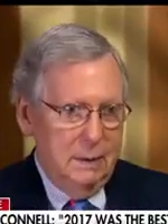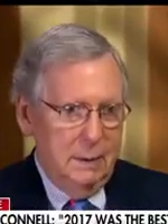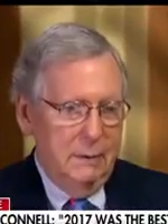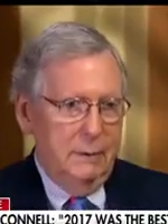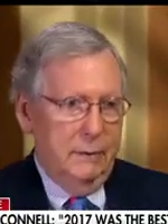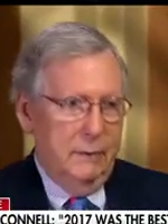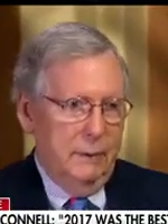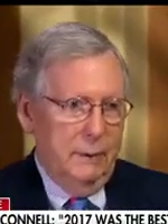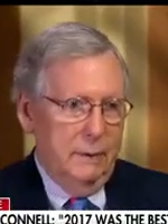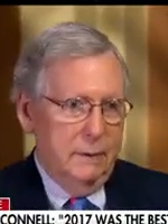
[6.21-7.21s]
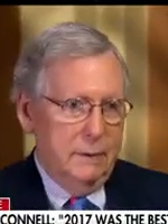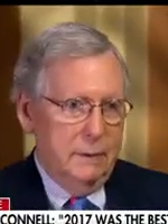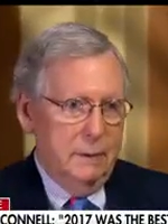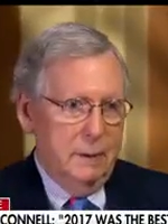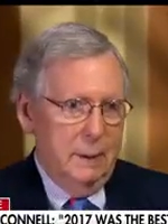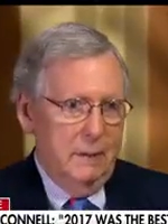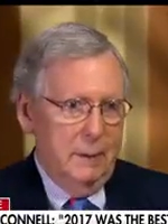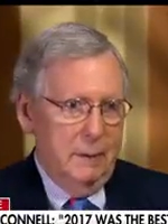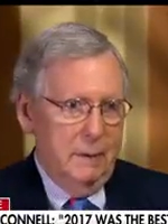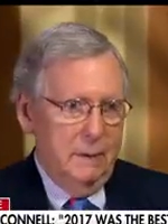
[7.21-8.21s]
in the 30 years that I've
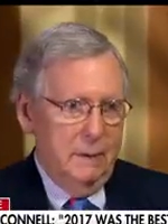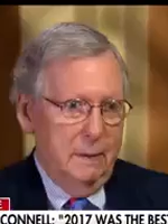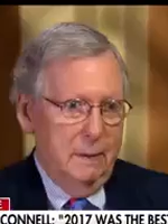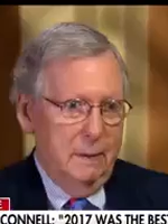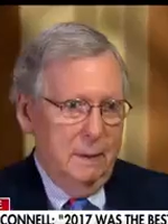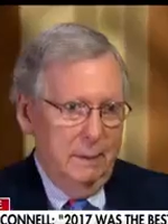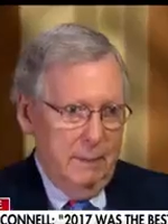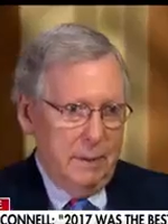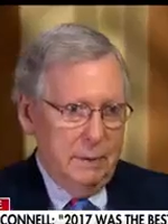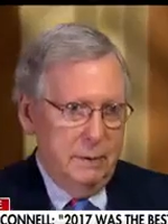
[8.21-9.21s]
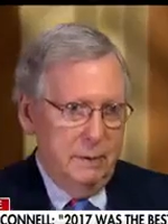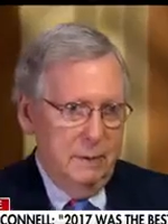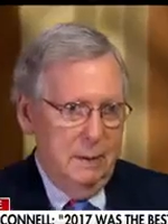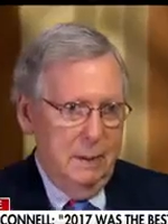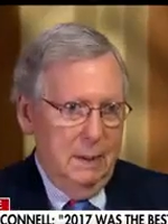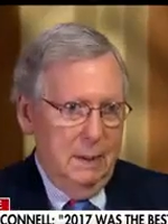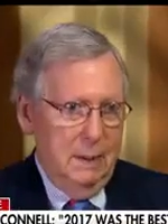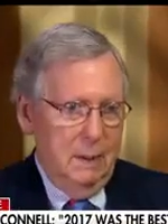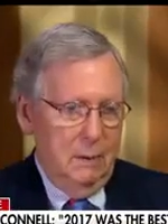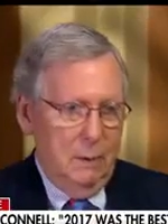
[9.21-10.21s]
been here, the best year mm
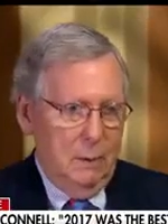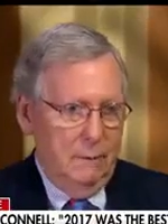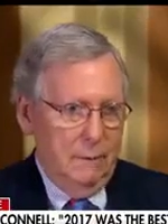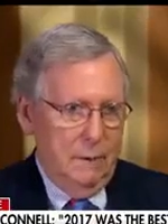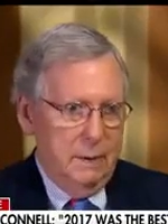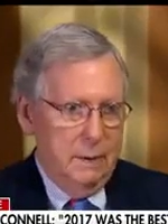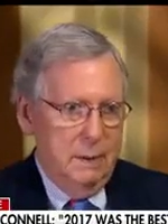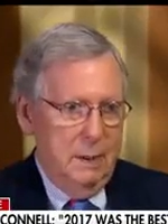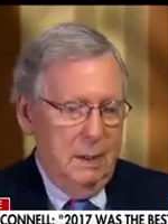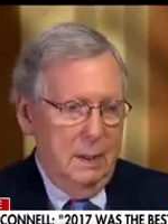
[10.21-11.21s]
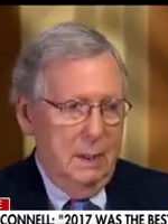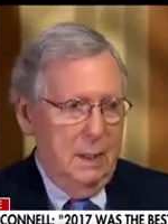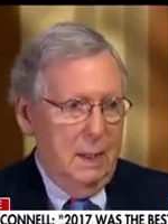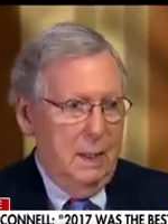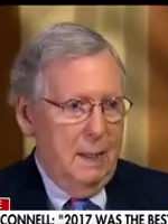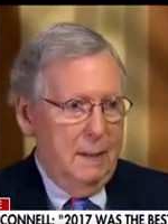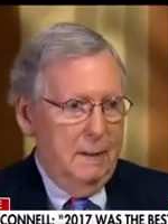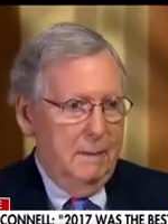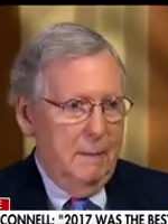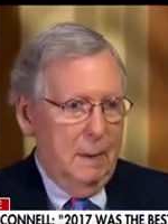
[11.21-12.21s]
-hmm. on all fronts. And
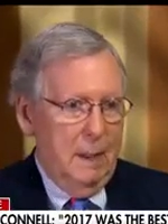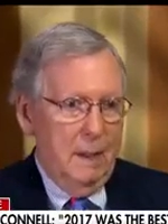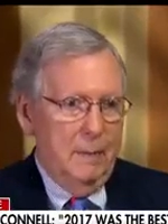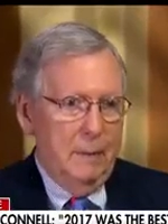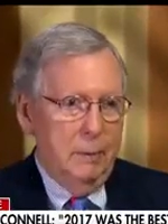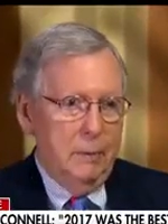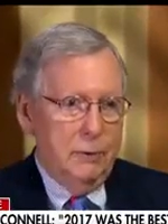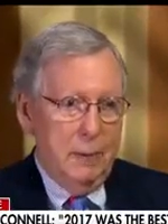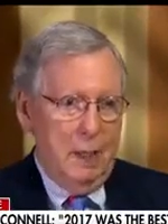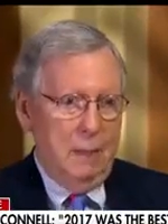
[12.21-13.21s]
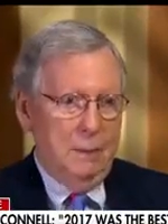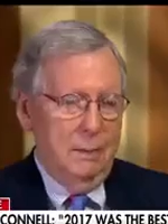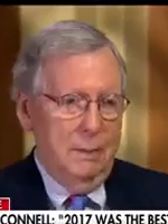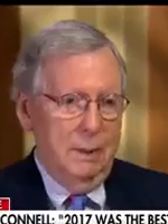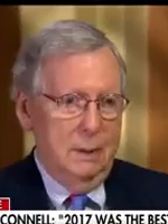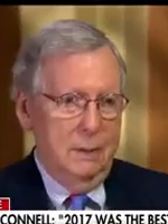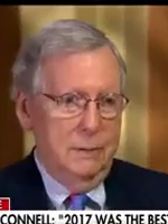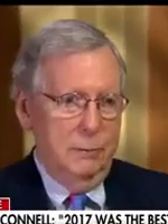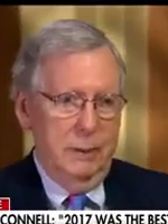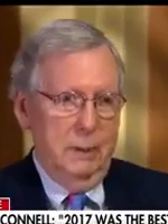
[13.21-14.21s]
a lot of people are shocked because
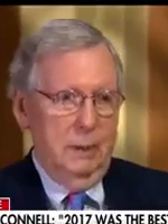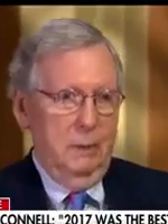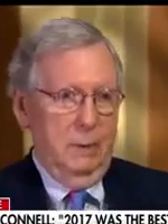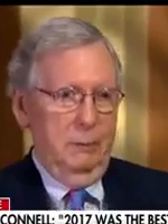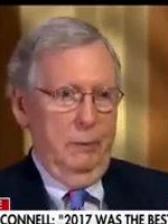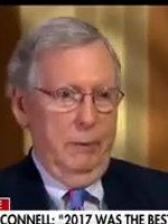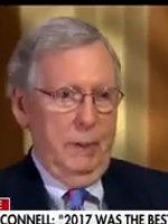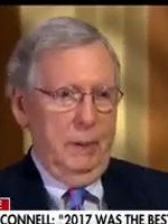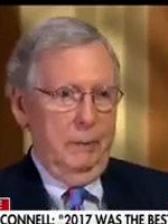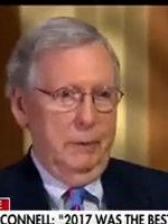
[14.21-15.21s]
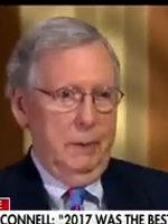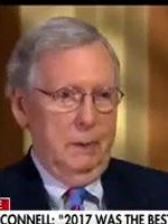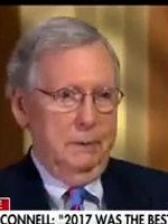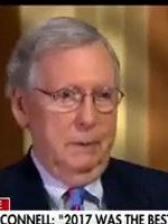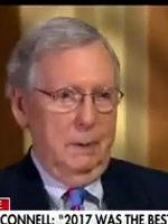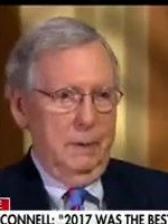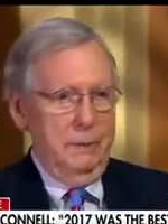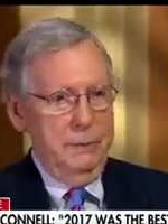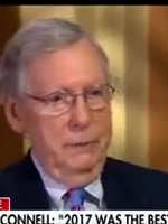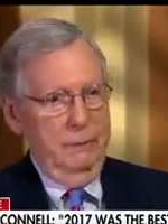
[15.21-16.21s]
we didn't know what we were getting with Donald Trump. He
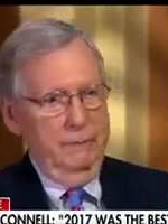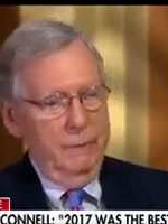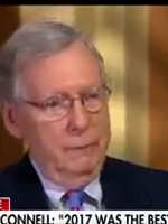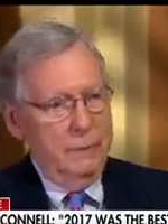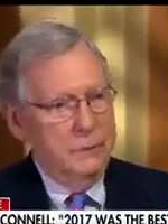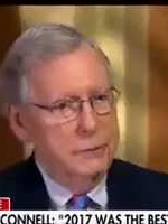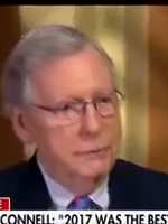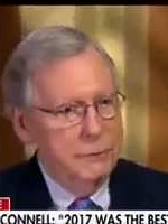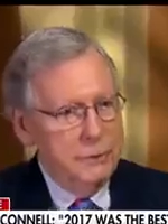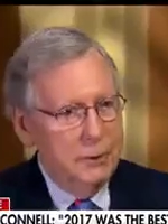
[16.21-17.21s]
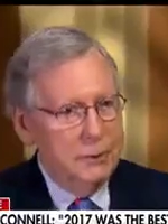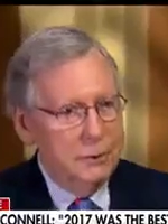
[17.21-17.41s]
was doing fundraisers for sure